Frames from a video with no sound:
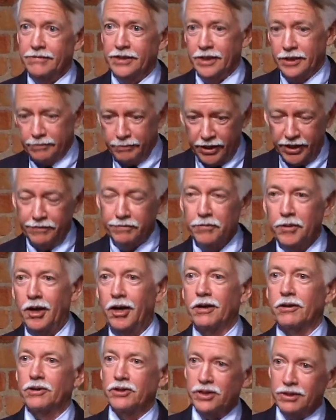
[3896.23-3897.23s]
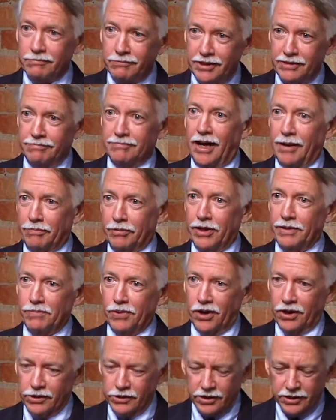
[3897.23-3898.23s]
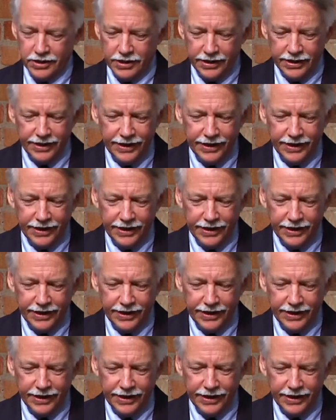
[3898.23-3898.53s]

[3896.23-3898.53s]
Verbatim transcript: We get money from Congress and we operate parks,